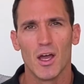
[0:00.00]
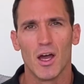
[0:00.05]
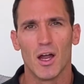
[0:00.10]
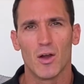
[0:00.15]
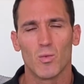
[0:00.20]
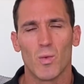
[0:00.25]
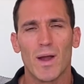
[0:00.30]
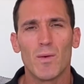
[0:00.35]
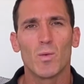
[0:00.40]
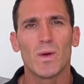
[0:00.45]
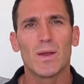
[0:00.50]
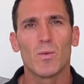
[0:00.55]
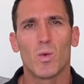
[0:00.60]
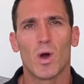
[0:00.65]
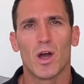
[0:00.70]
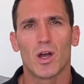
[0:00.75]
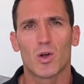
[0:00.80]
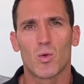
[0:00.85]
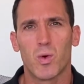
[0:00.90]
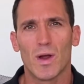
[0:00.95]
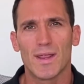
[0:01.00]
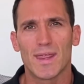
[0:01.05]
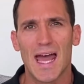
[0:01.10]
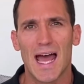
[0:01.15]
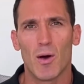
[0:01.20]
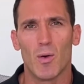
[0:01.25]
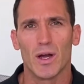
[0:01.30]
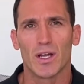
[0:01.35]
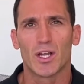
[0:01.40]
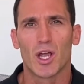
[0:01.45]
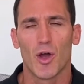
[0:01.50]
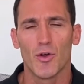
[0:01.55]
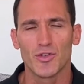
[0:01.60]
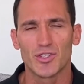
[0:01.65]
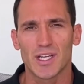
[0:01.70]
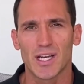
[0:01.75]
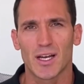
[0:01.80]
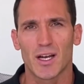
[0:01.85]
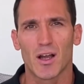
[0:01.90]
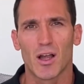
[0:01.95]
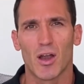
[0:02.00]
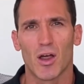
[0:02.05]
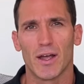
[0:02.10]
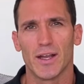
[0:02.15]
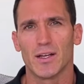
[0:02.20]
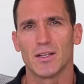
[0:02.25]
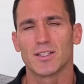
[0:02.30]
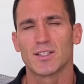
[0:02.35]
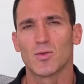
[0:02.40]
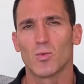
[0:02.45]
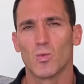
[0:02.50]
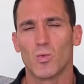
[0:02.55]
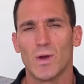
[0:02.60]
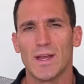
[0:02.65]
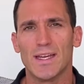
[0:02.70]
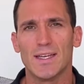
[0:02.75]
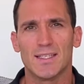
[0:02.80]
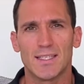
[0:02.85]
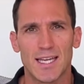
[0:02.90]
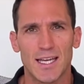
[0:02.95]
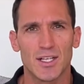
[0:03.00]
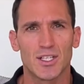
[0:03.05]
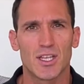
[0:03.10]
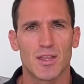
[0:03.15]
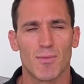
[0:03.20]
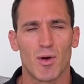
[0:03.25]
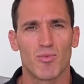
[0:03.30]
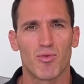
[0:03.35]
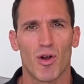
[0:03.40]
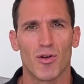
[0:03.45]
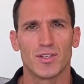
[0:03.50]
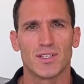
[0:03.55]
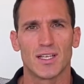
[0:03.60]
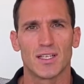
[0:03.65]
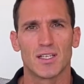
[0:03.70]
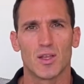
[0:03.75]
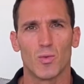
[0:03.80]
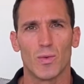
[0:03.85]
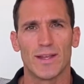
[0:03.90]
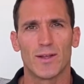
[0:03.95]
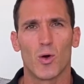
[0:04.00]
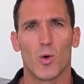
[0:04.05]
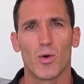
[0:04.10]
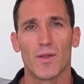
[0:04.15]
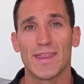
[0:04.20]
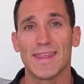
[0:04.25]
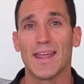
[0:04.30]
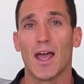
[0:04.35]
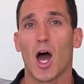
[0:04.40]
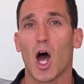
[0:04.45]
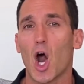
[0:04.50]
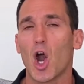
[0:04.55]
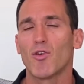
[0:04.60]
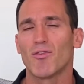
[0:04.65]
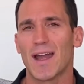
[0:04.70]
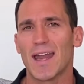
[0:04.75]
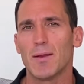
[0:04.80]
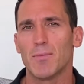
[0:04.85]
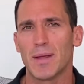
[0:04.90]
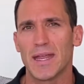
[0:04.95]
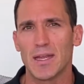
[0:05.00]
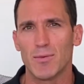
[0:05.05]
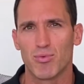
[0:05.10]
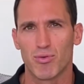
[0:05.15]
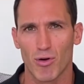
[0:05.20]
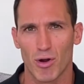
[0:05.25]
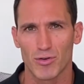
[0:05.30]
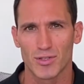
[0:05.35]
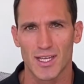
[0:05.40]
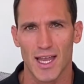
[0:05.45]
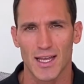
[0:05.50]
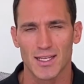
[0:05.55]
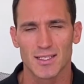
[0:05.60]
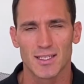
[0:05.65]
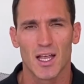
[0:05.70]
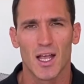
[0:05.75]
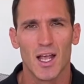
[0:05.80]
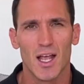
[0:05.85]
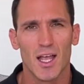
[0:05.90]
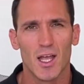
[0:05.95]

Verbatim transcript: And when we work with our coaching clients, we teach them a process that we call the RAP process,